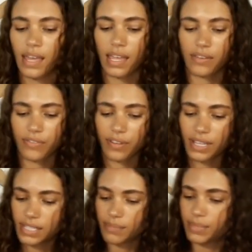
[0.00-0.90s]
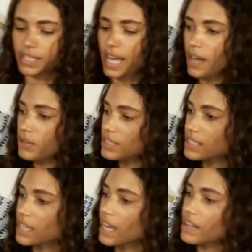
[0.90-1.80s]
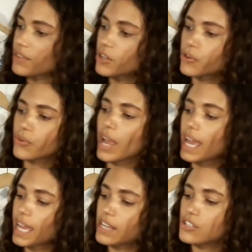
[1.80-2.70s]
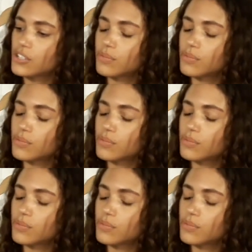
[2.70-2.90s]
And for this blouse, it's kind of a grayish